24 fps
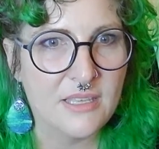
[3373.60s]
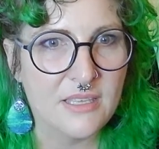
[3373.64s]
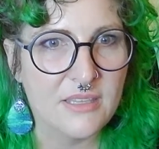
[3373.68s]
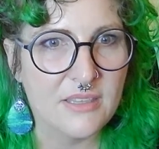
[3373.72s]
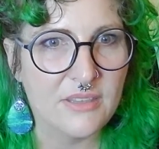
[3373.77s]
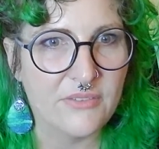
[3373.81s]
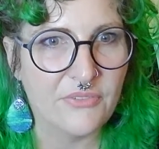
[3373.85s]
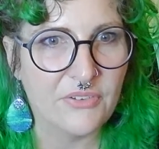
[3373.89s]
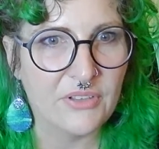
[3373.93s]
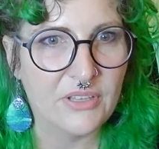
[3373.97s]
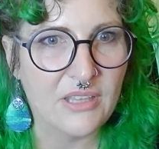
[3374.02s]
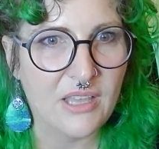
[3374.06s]

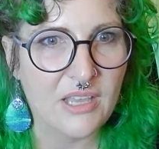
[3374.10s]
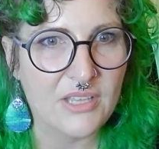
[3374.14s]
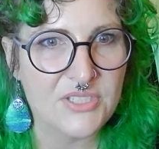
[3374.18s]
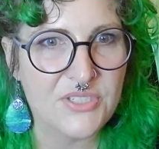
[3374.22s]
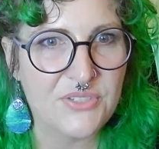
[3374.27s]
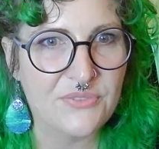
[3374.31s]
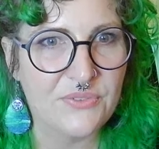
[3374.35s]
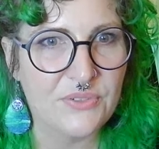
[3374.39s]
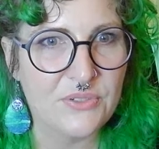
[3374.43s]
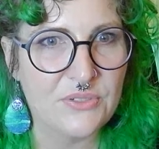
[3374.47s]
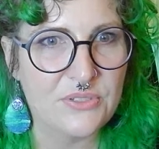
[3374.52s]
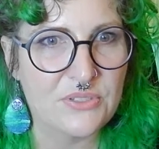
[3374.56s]
The
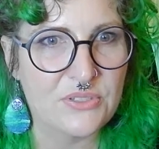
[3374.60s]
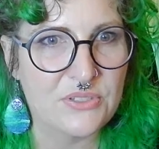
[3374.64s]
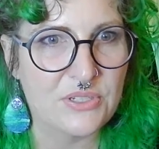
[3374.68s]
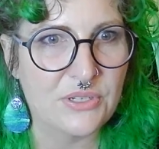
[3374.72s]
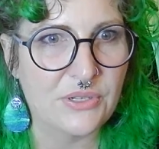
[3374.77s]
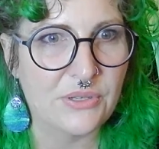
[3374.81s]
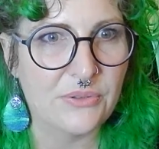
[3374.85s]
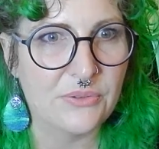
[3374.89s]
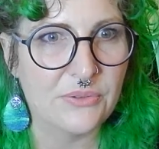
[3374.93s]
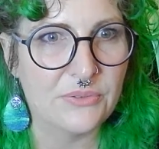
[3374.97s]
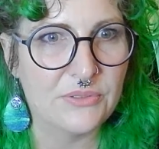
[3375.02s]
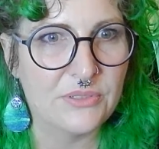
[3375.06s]
philosopher's
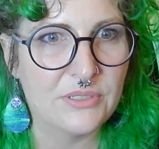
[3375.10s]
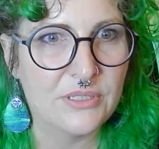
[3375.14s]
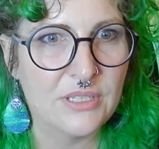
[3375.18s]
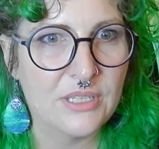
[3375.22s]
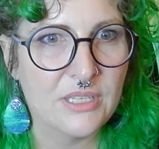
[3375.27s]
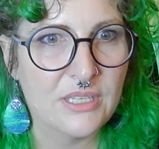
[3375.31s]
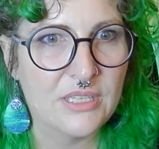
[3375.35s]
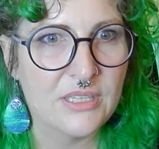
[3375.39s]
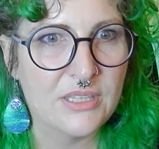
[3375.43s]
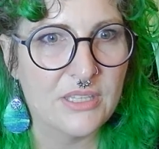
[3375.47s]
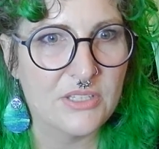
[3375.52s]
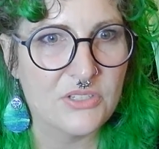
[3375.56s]
stone,
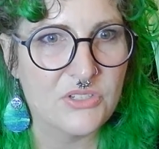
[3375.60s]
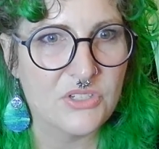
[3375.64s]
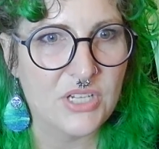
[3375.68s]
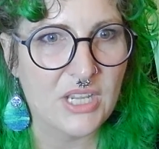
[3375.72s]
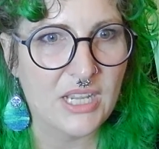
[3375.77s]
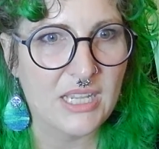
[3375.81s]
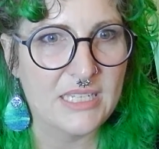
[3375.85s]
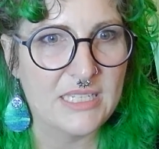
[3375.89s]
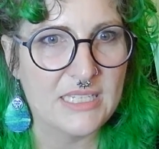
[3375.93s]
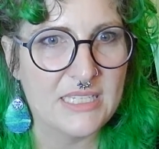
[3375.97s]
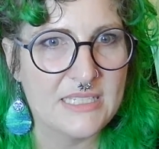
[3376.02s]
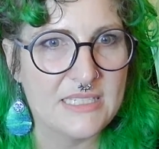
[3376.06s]
the
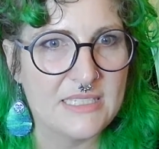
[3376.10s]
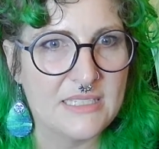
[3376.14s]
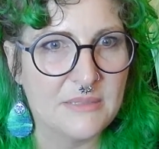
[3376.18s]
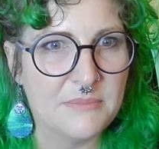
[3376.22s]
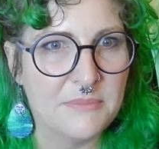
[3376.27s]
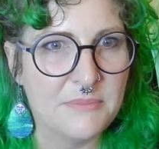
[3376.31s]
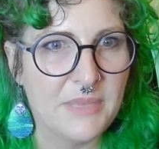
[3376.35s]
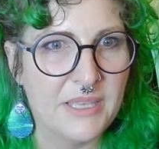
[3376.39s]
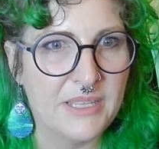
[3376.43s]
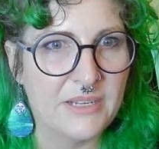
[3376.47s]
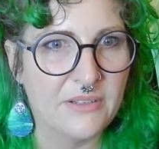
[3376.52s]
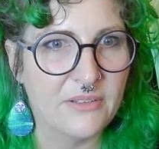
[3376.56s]
Chinese,
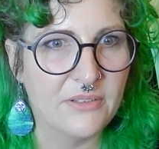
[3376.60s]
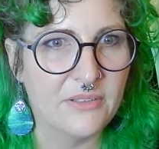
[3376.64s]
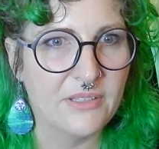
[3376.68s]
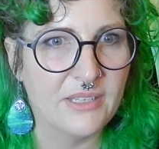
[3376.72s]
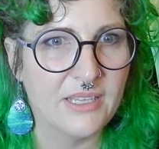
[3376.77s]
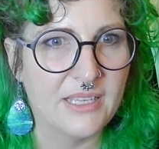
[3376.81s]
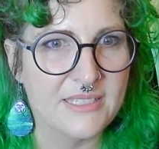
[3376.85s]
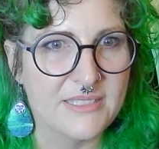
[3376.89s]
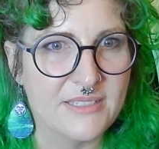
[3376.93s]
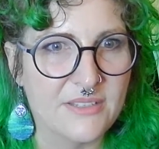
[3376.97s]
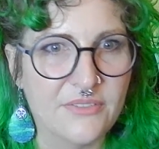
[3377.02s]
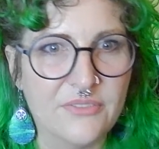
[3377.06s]
and metal
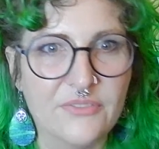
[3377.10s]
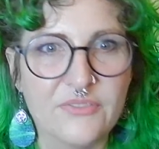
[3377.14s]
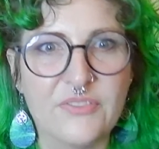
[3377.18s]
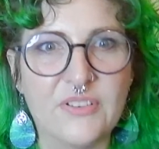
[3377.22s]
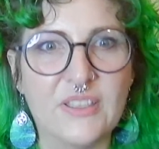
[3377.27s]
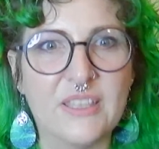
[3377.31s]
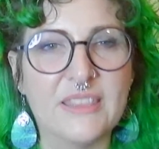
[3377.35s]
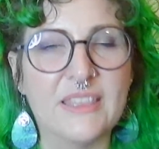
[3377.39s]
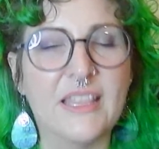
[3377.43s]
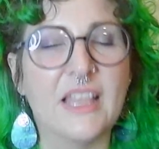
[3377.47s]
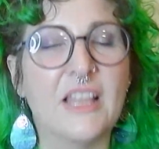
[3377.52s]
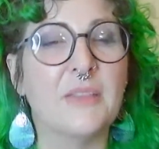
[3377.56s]
as a
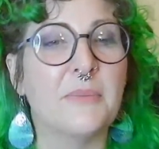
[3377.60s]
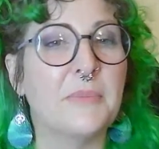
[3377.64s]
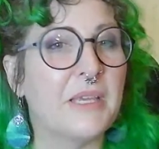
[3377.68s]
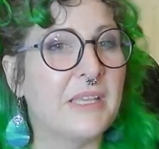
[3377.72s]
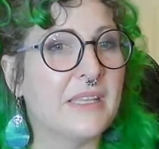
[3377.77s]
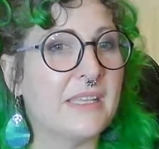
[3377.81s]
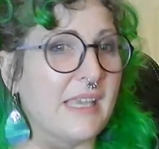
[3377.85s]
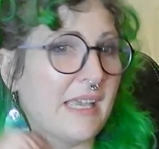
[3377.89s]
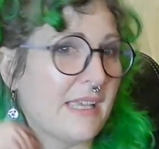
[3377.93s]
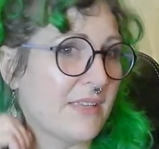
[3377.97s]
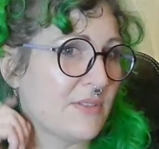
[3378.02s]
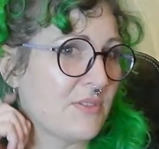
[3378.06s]
5th element.
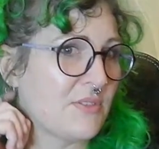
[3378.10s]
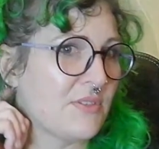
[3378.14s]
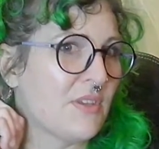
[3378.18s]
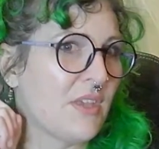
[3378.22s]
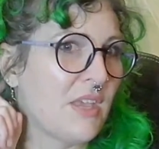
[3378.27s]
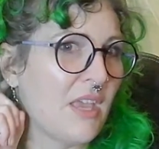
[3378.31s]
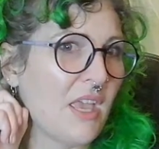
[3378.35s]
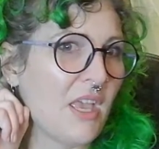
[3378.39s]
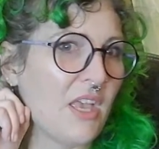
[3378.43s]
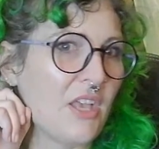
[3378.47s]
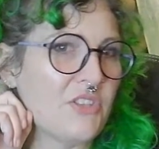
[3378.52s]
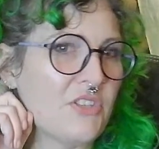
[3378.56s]
Yes.
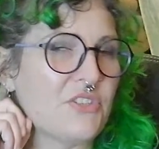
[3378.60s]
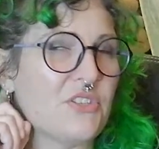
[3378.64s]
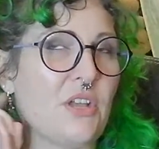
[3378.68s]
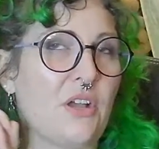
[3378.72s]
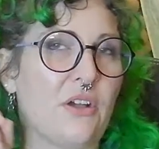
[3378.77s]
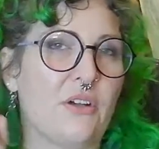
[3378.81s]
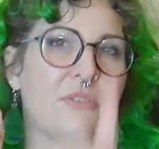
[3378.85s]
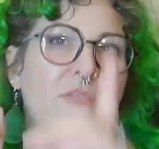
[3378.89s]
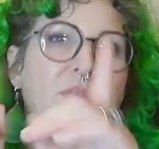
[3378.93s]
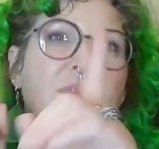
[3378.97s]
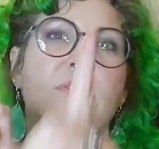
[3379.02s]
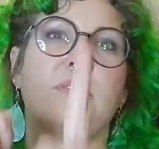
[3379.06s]

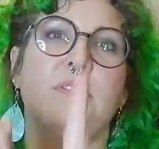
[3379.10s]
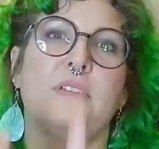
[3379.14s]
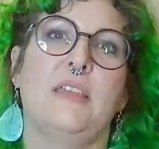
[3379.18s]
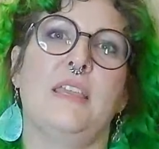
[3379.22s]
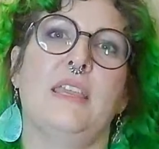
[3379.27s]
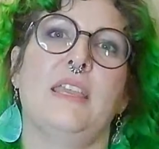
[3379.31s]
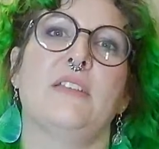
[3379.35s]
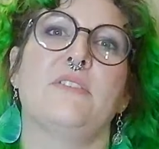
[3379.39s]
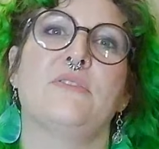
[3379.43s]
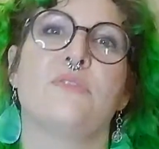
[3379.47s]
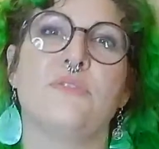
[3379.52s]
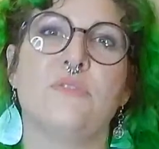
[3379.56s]
So,
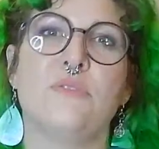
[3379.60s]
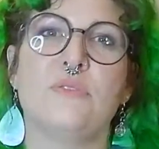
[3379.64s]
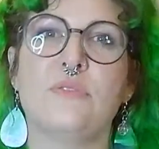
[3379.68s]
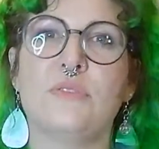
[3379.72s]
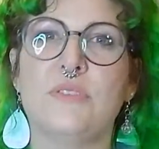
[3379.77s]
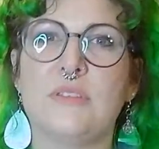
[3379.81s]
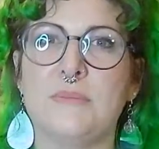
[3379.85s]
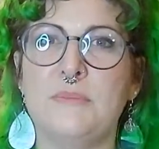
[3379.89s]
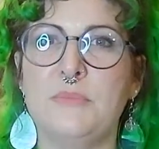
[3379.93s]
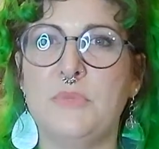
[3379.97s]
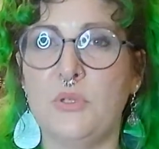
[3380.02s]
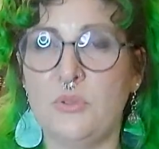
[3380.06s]
answer
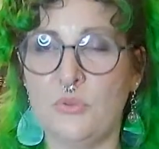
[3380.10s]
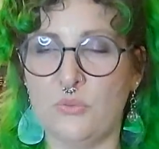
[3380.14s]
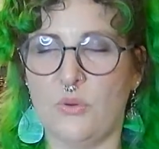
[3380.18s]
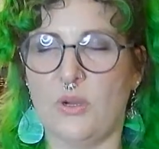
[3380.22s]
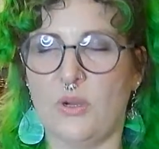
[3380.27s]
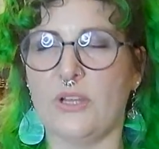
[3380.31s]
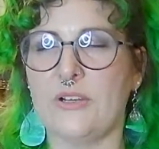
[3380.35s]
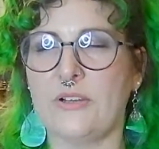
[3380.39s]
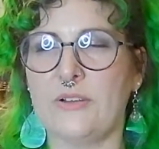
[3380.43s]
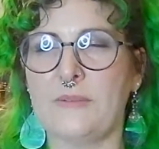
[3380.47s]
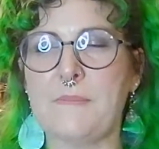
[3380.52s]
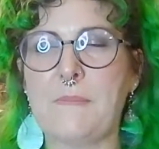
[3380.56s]
the moon
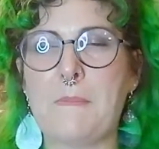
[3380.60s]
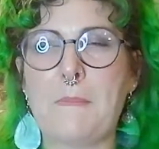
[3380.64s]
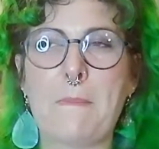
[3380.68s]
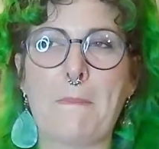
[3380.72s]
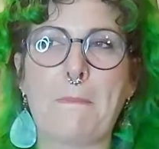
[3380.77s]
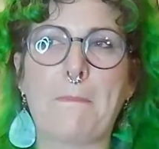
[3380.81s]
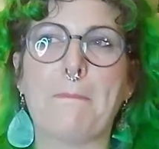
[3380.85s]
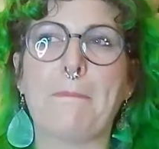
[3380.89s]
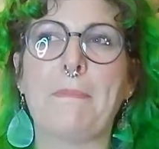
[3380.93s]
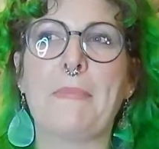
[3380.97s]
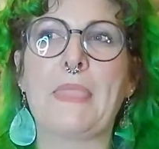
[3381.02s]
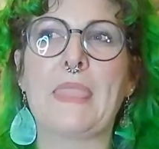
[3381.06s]
water.
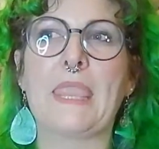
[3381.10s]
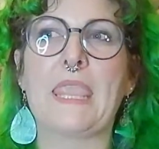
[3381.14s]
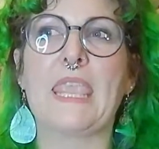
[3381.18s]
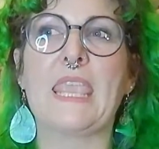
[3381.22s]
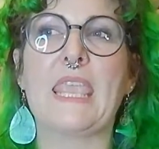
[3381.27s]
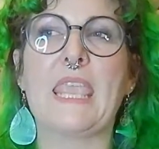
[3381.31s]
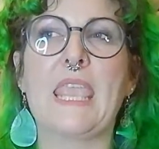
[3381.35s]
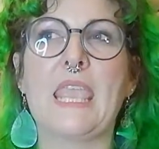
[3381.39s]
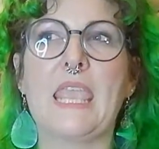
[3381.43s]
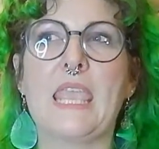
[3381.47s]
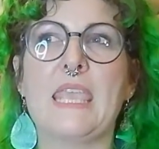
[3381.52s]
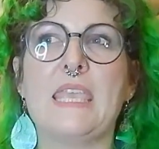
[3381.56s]

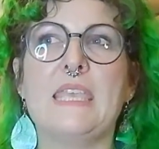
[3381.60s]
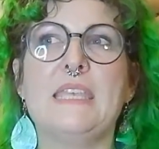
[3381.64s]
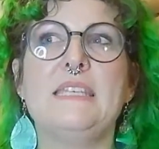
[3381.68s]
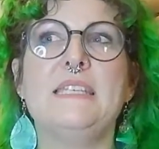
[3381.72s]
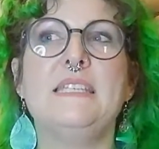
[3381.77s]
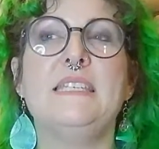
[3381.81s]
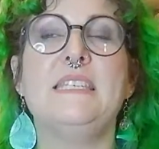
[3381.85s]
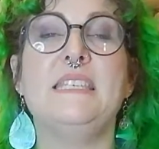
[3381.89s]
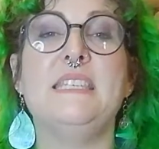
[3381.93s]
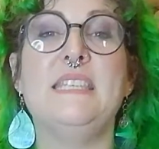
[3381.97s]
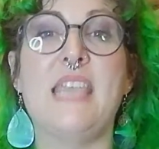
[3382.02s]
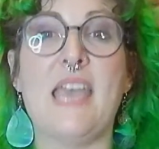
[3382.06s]

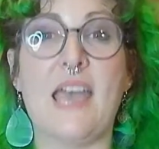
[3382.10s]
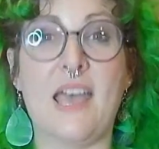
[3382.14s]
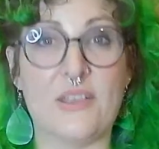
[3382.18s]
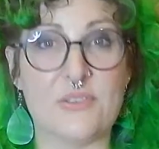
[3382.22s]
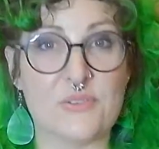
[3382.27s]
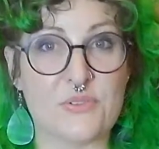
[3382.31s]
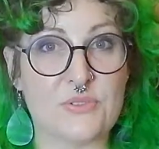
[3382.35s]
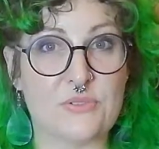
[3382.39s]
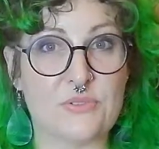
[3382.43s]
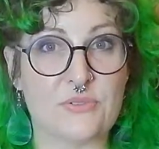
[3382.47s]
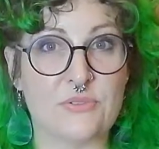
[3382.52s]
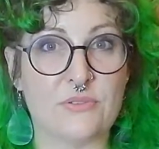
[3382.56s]

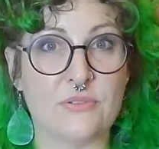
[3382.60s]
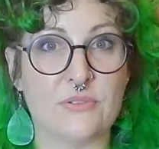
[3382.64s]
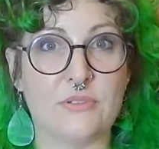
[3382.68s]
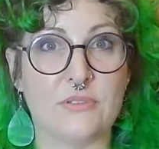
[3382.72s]
Yes.